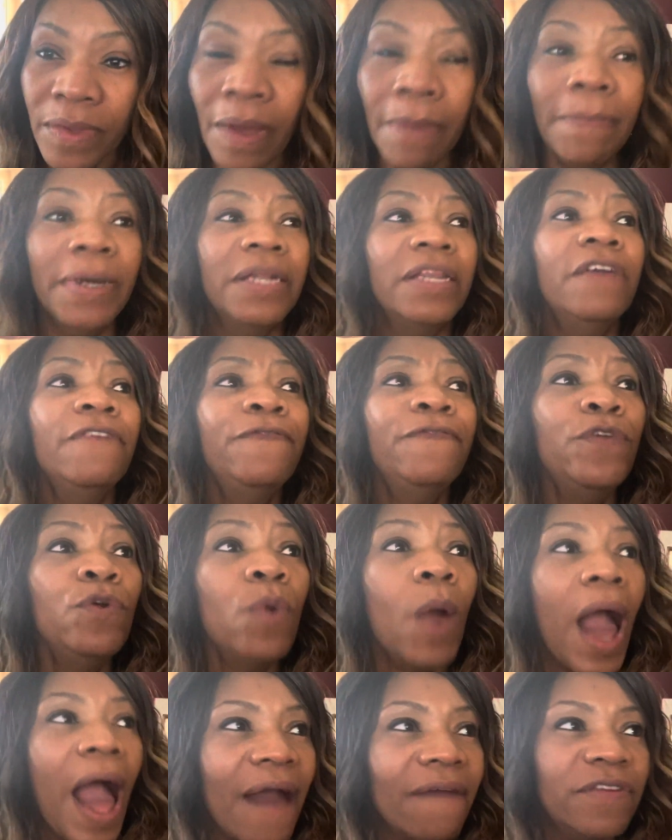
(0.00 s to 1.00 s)
but if you
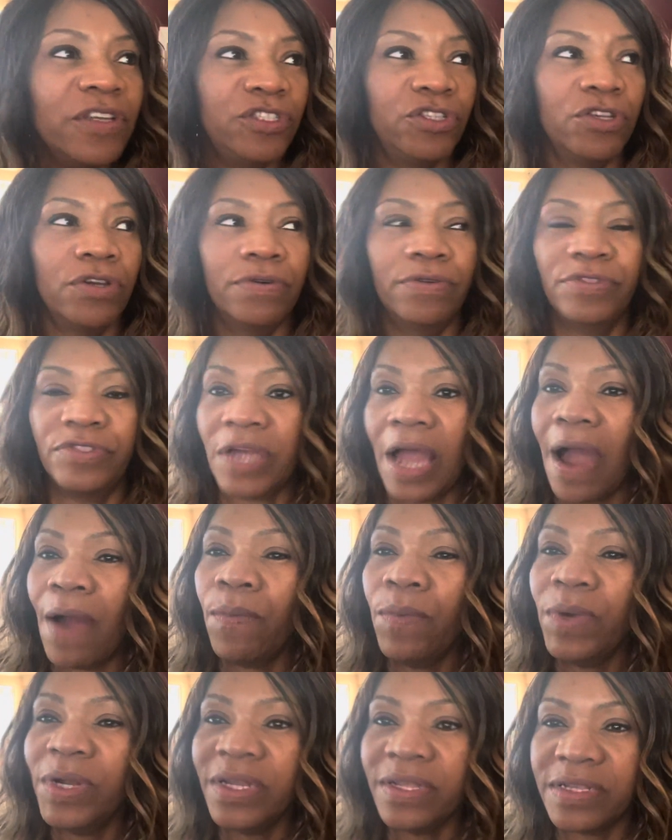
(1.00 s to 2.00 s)
have a church, I
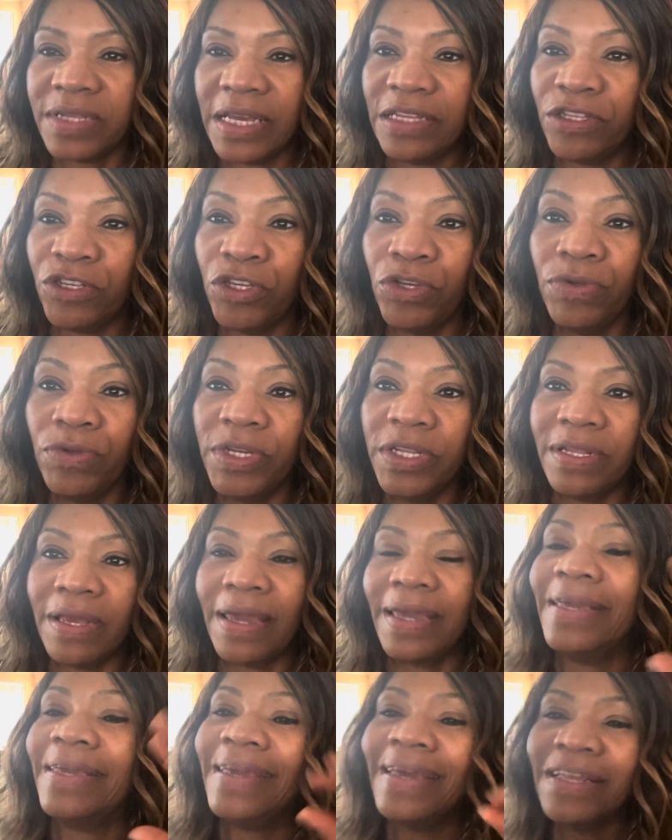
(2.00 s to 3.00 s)
want to say to you today,
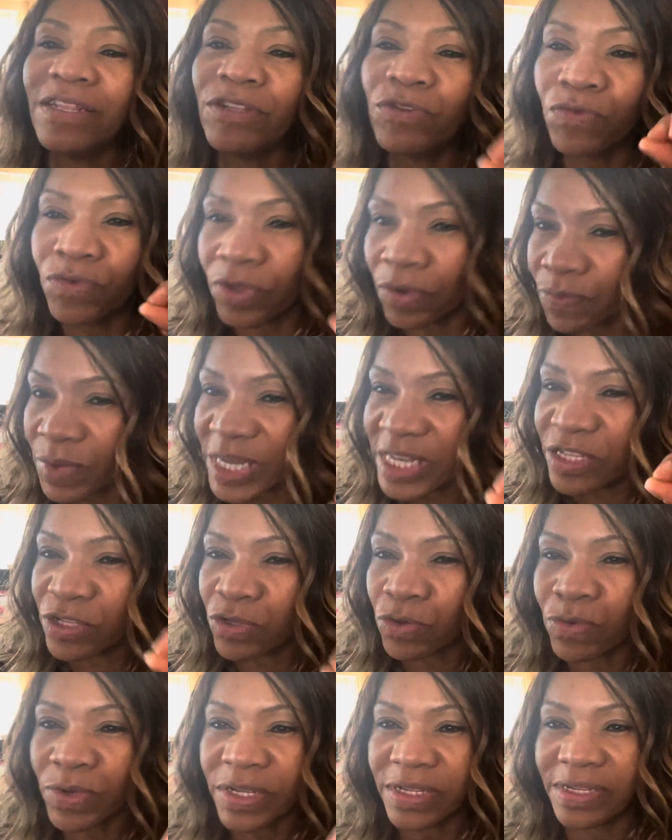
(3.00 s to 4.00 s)
get the
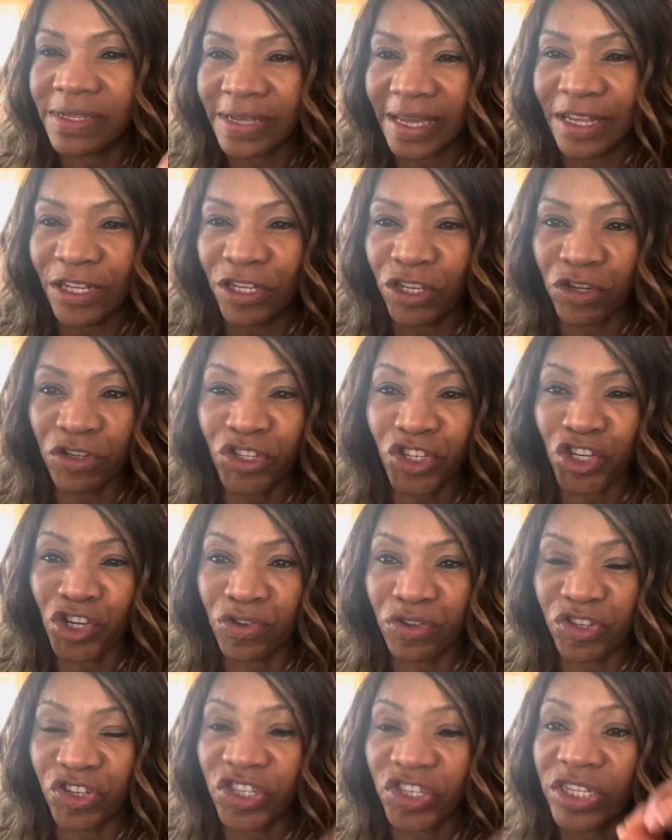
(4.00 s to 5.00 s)
resources in your
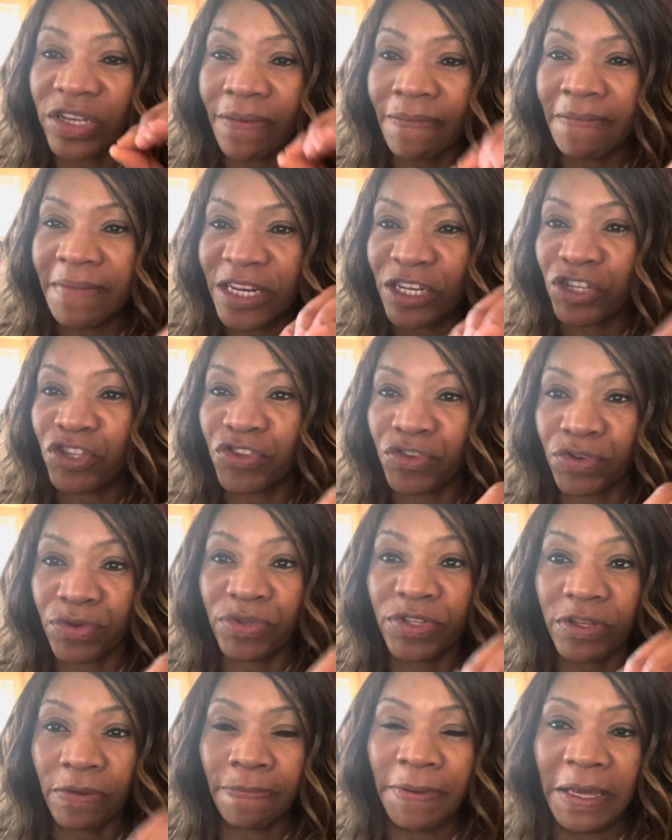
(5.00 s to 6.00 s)
church to minister
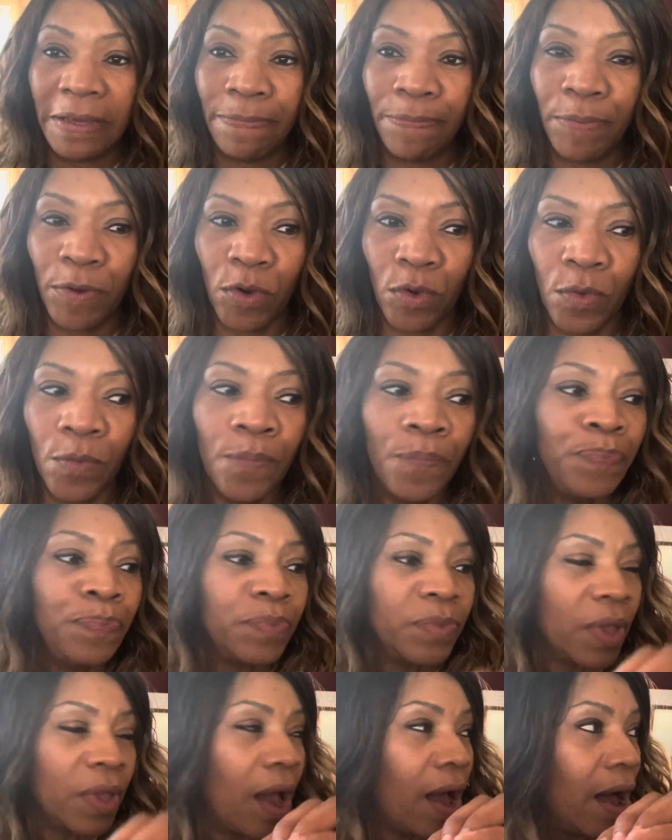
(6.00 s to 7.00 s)
to people.
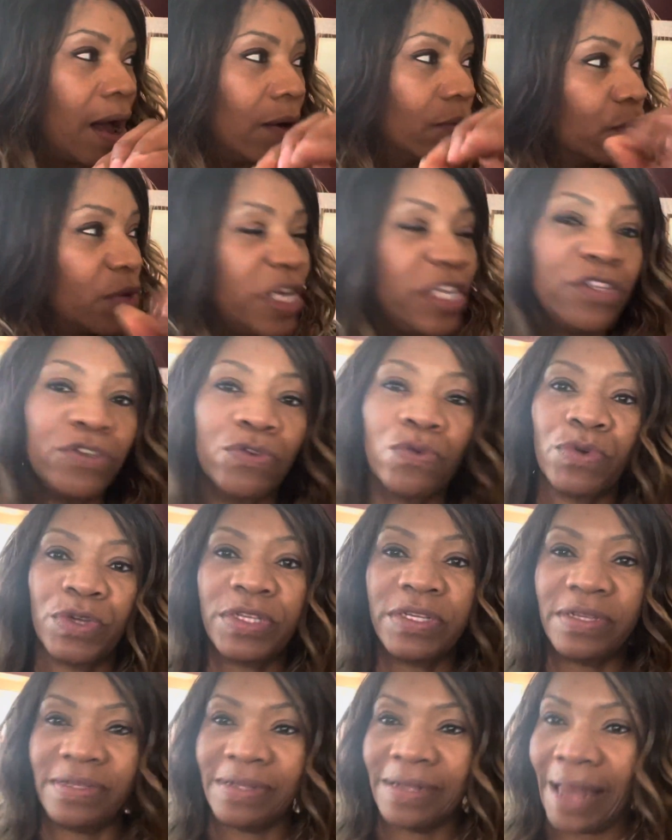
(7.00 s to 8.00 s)

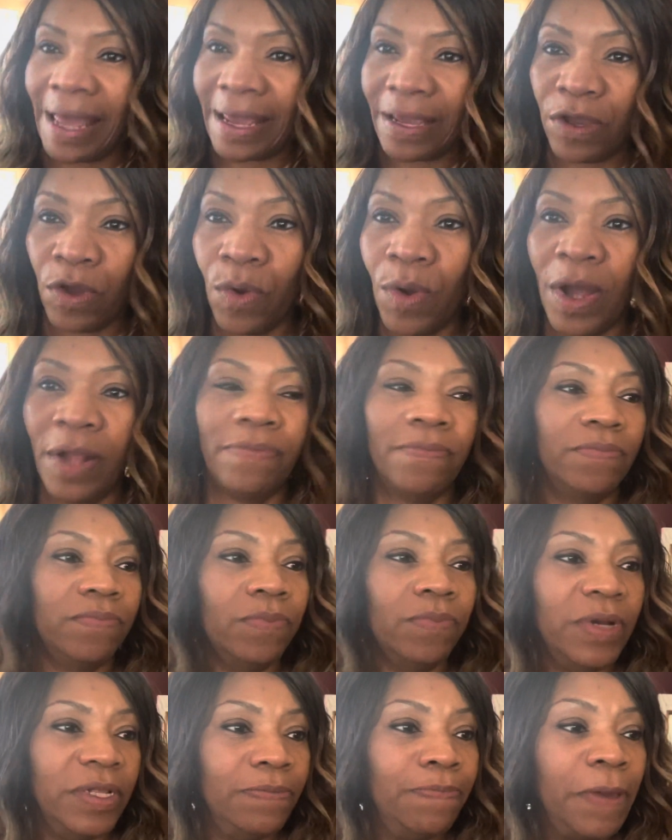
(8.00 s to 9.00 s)
Resources like on
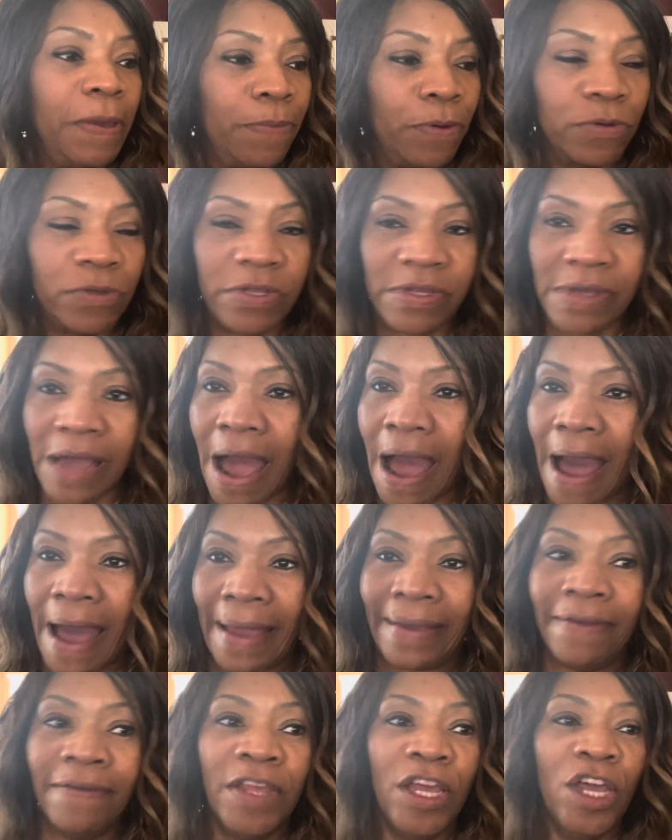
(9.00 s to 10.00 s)
when people die,